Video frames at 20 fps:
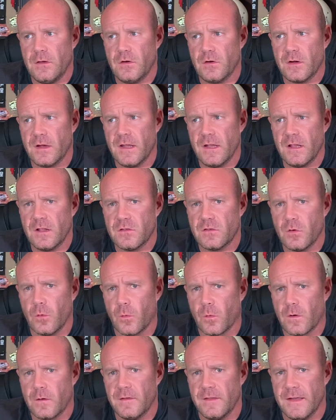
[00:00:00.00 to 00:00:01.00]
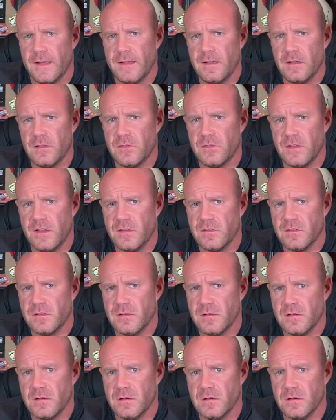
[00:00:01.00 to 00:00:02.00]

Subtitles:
you're getting toward the end of the season,